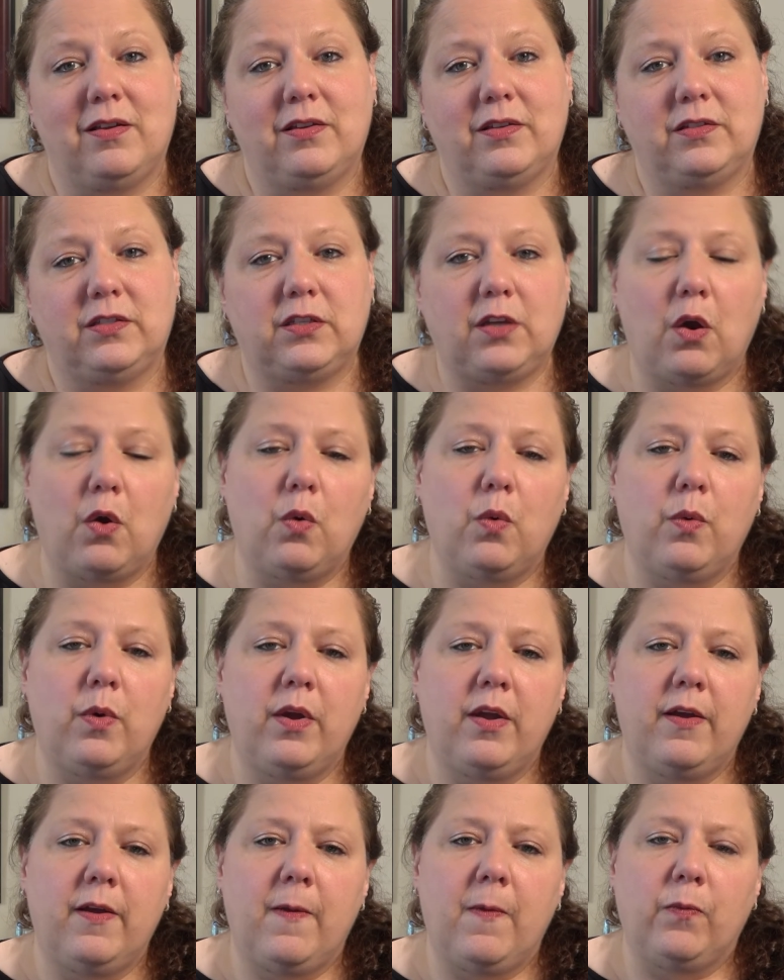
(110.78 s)
So
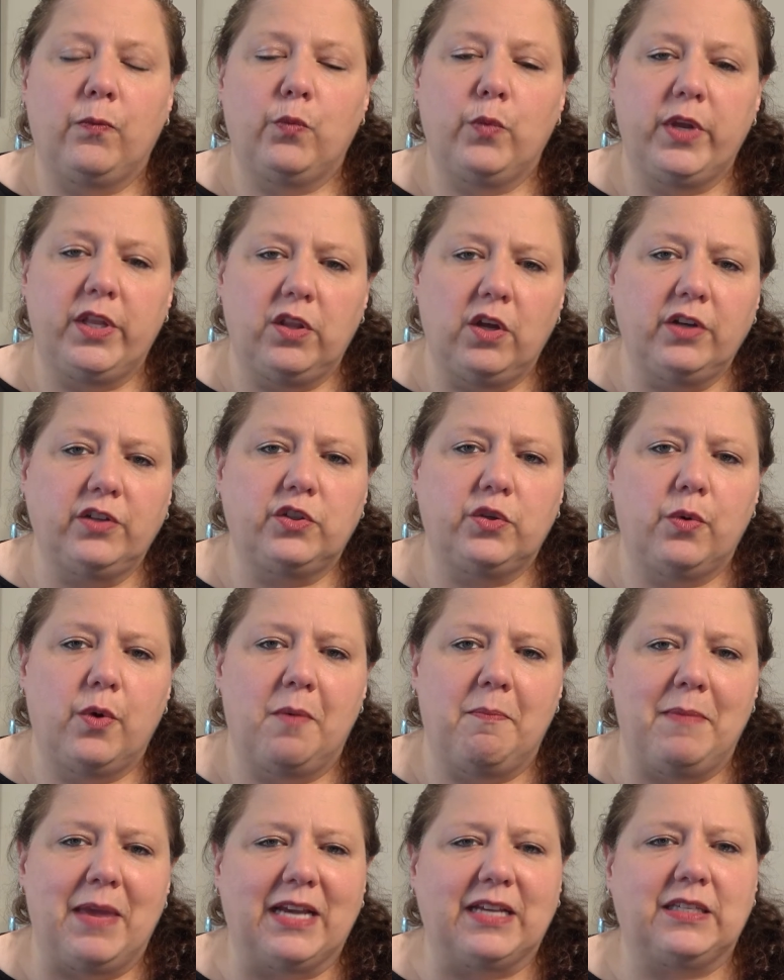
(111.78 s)
we look to a
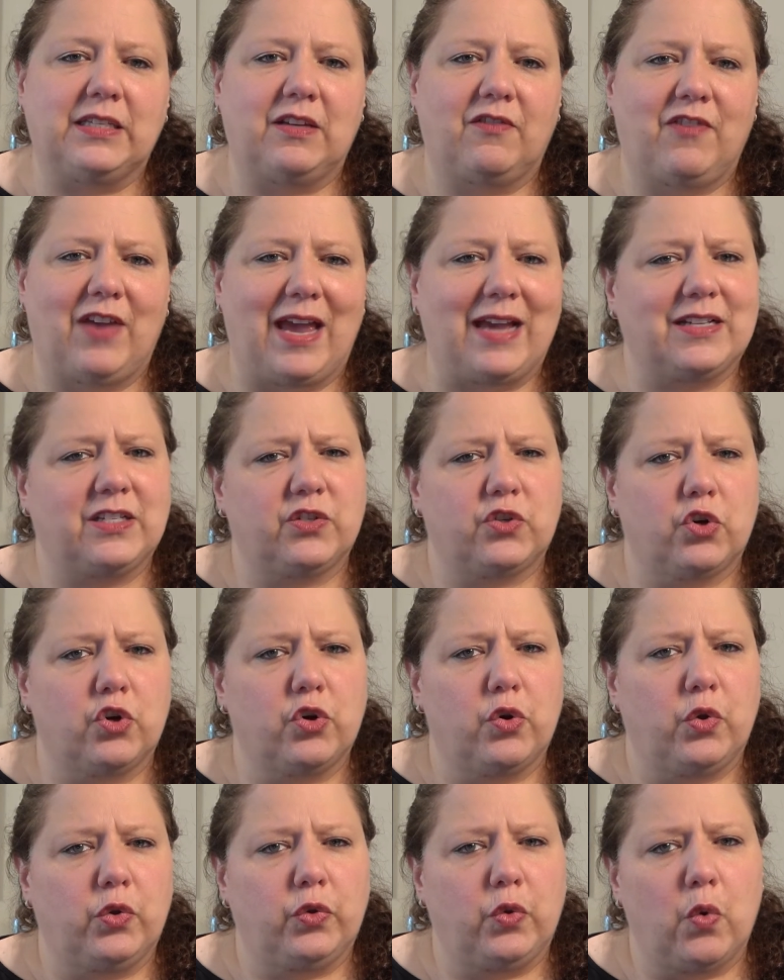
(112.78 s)
mix of
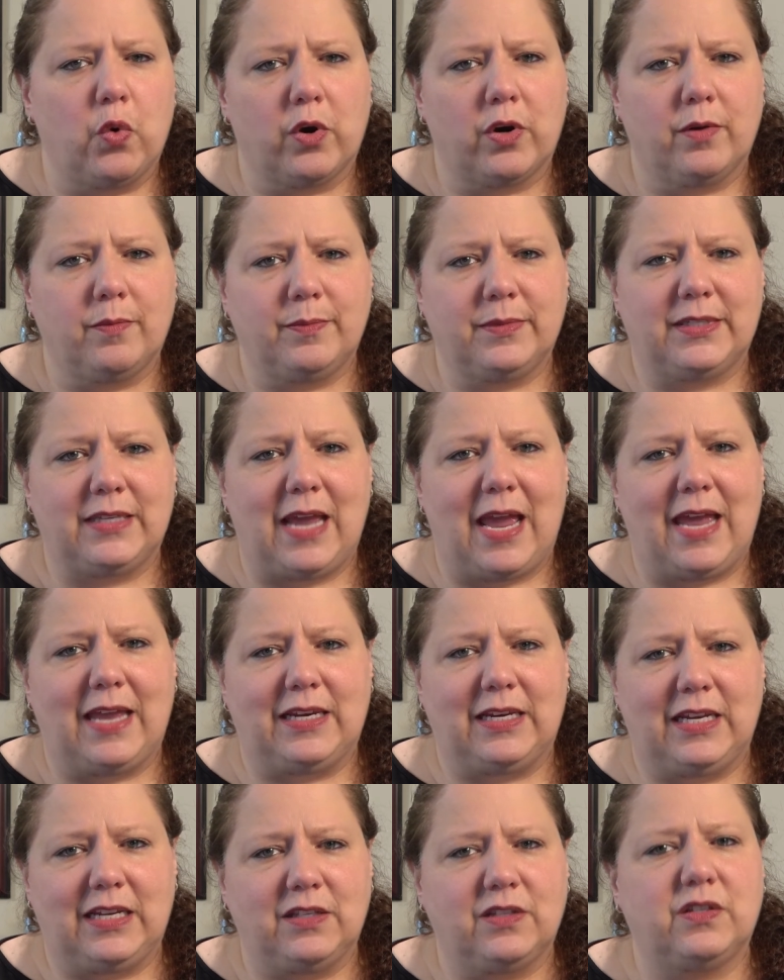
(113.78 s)
external norms
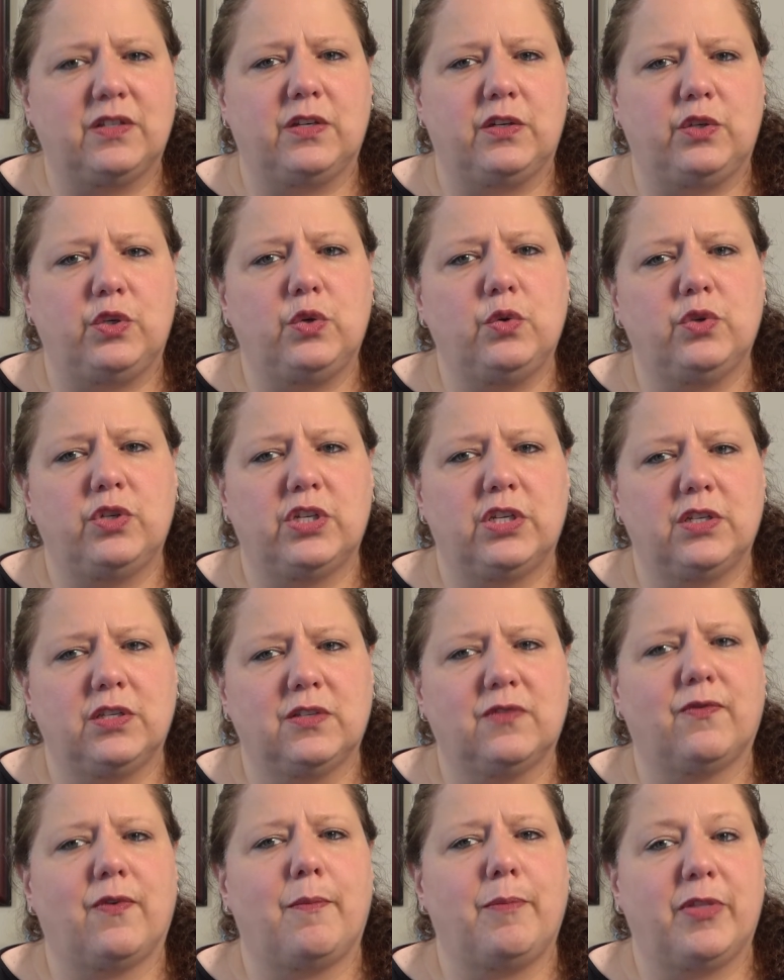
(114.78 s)
and
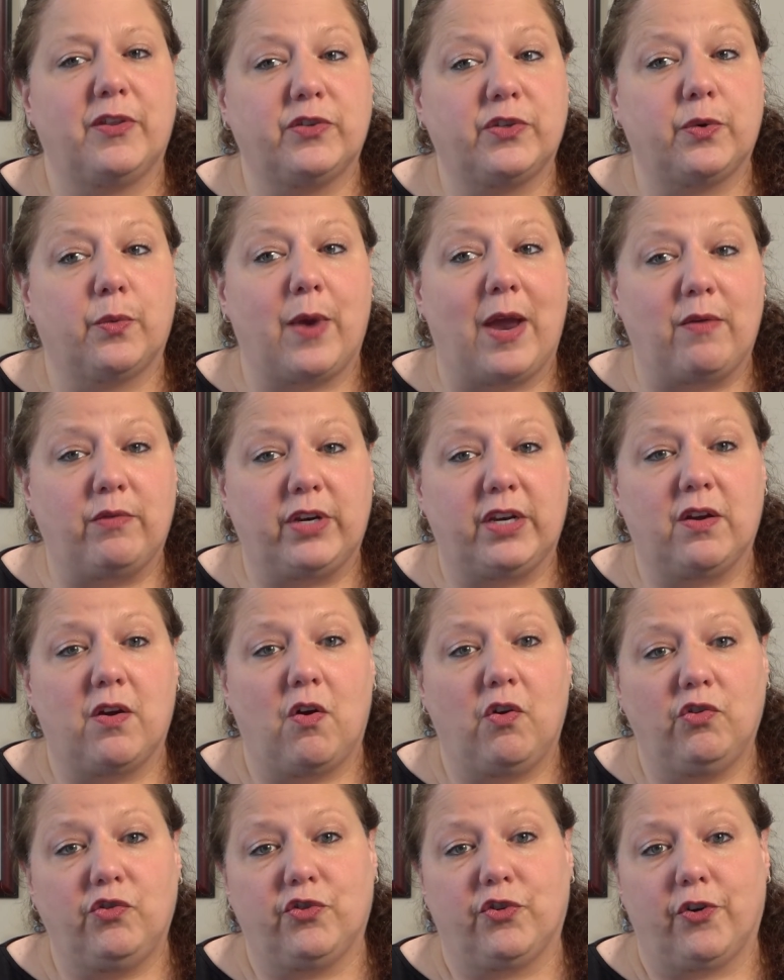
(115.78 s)
institutions from the surrounding
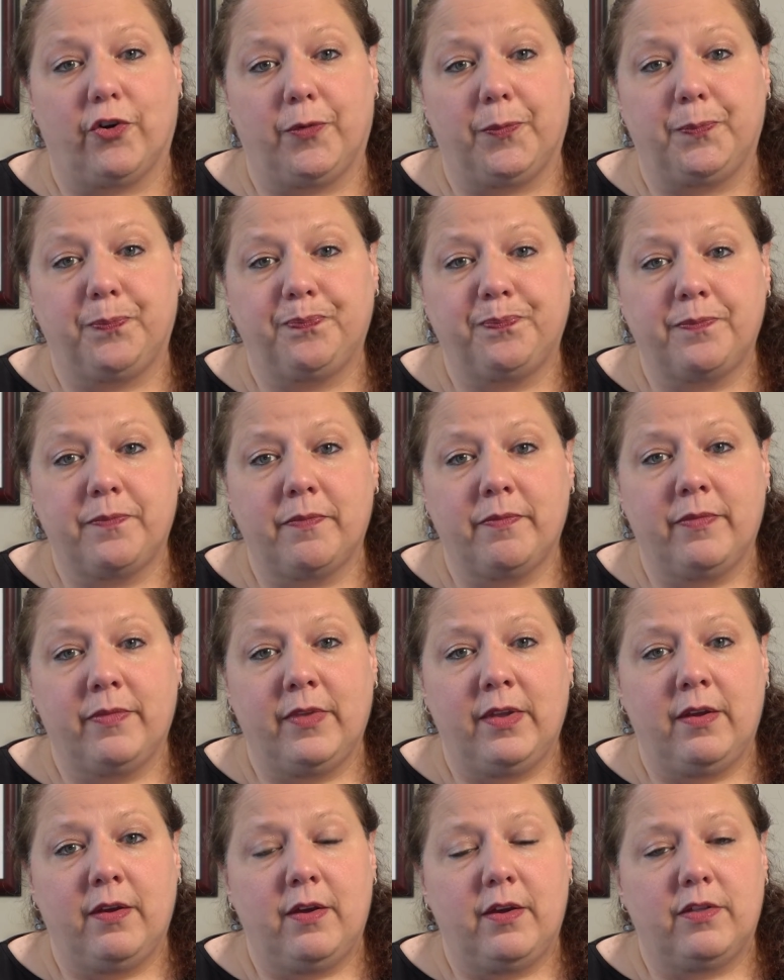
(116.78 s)
culture.
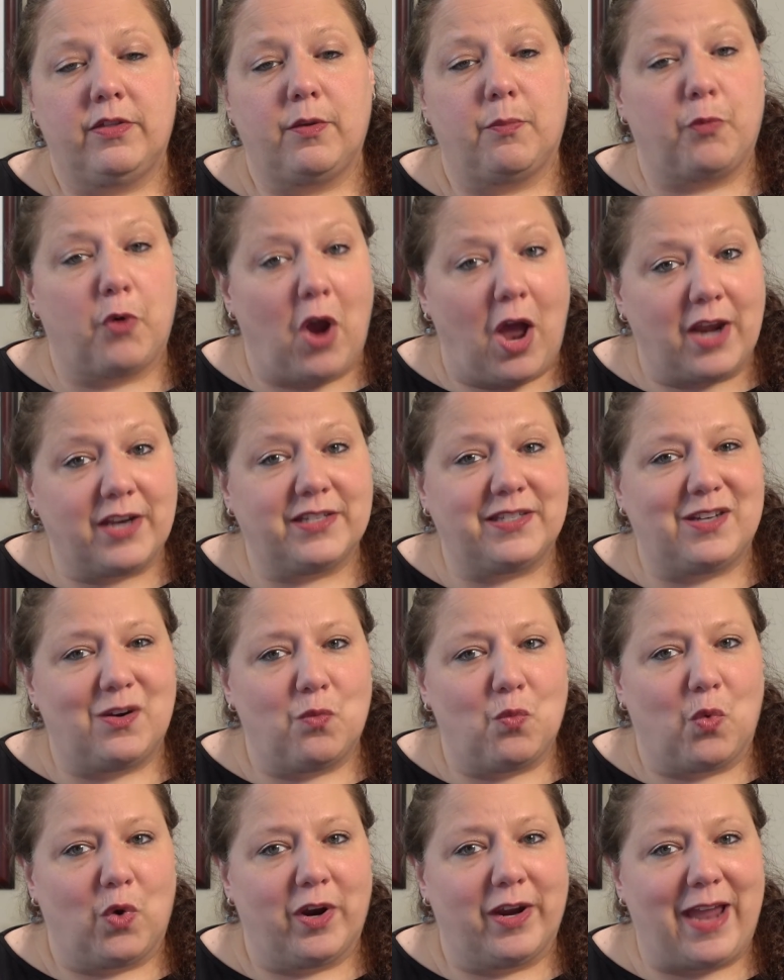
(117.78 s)
The
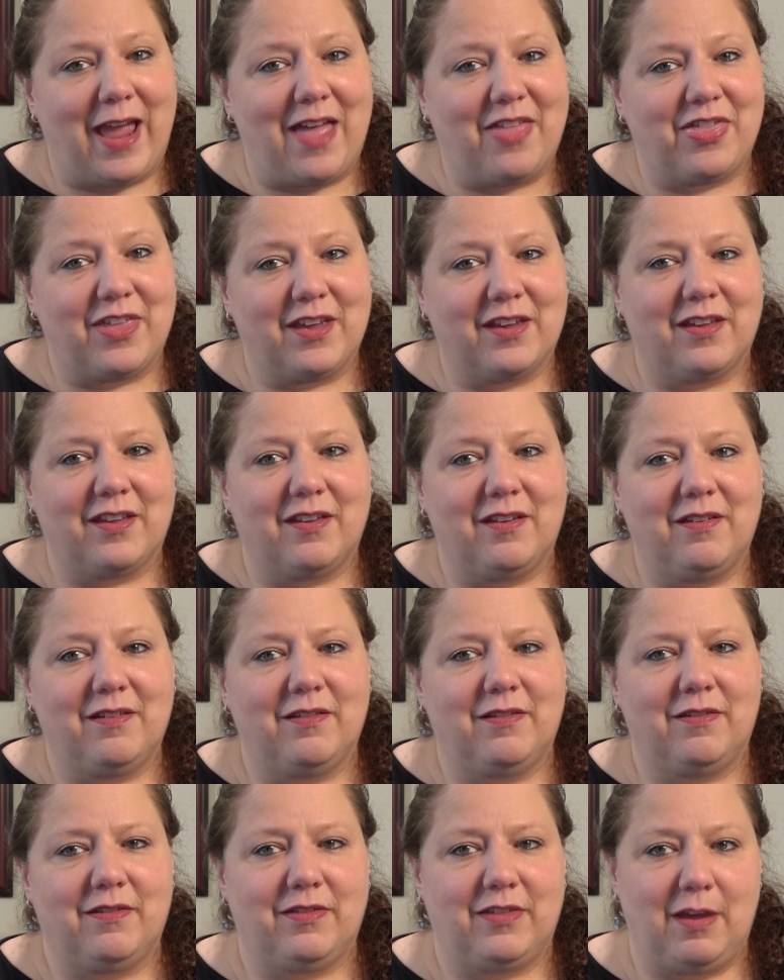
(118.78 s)
Protestant work ethic,
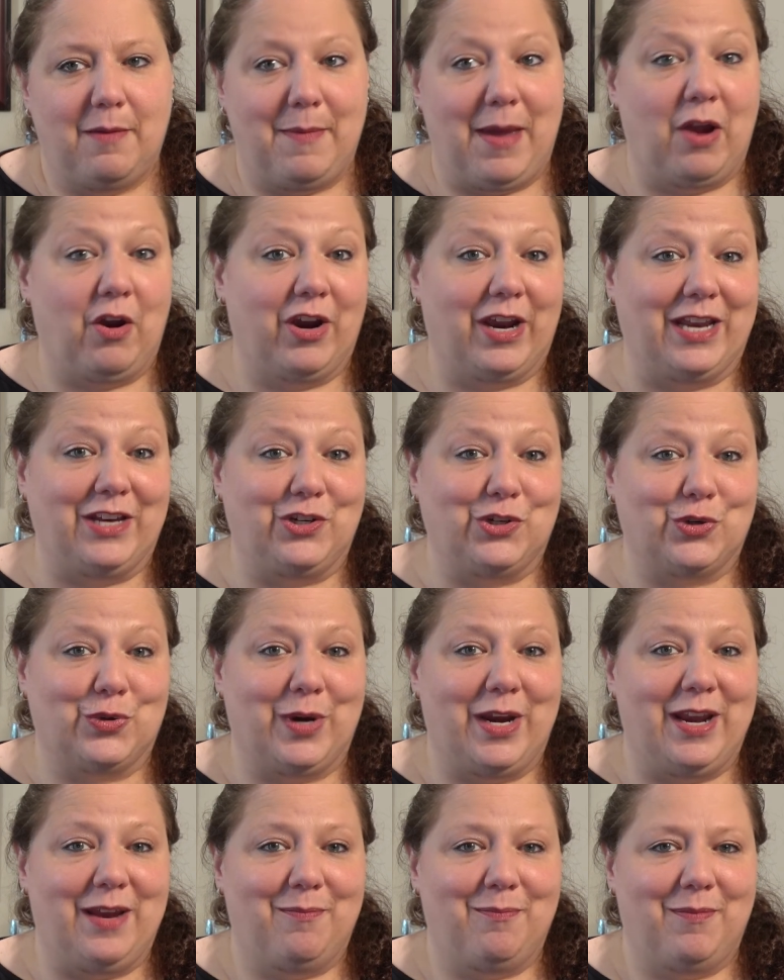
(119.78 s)
the American
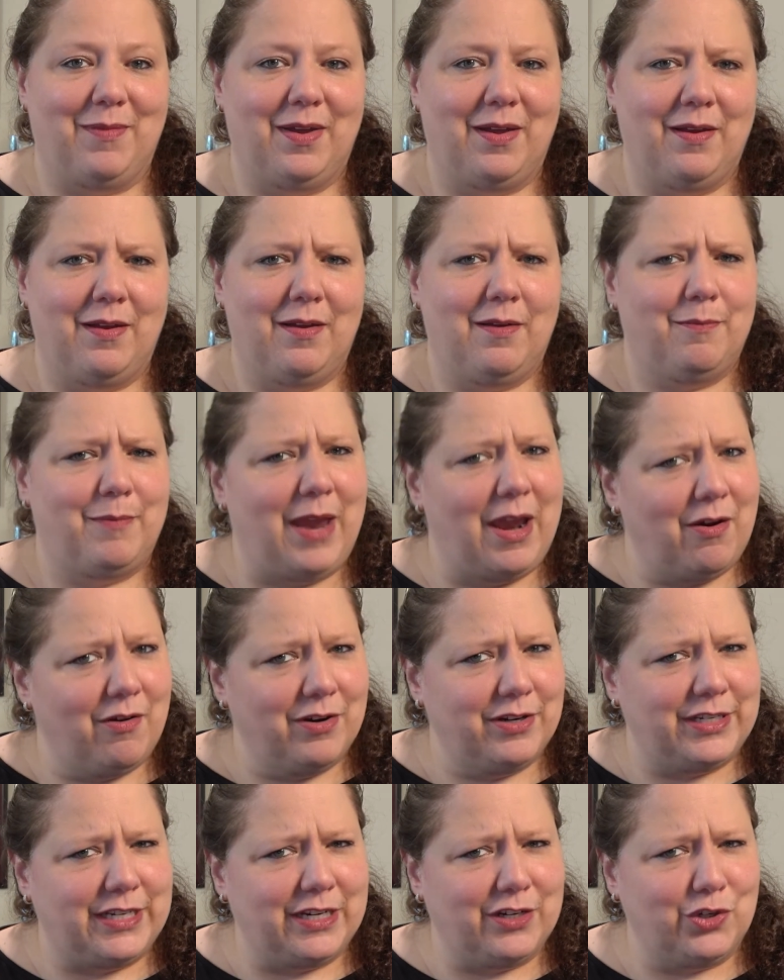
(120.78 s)
dream,
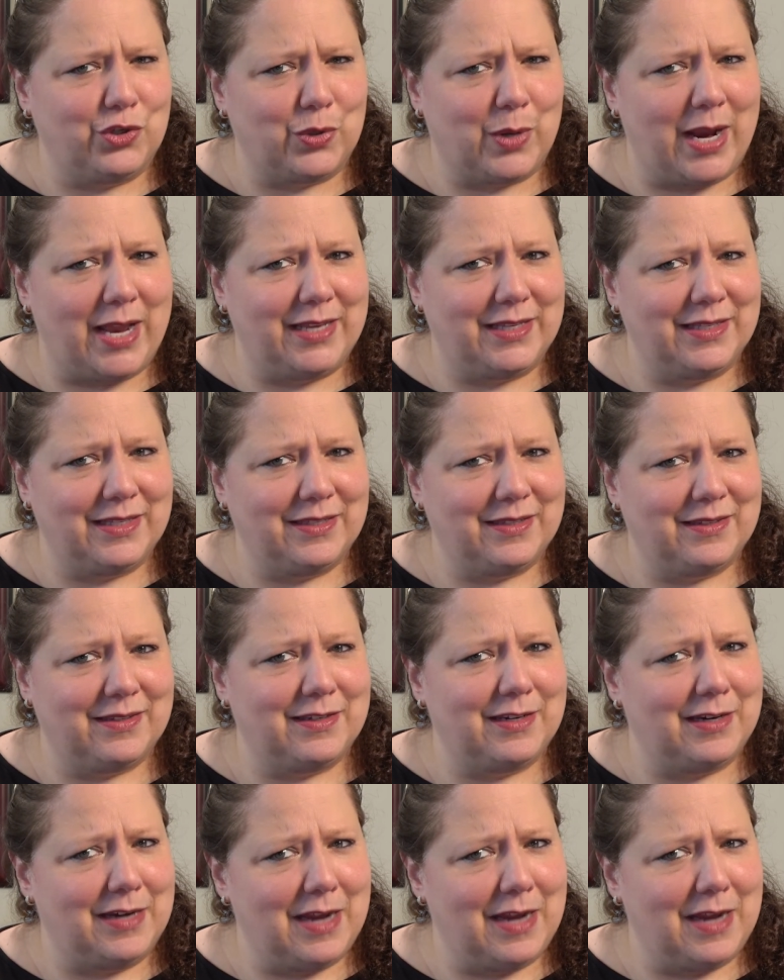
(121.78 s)
parenting trends, to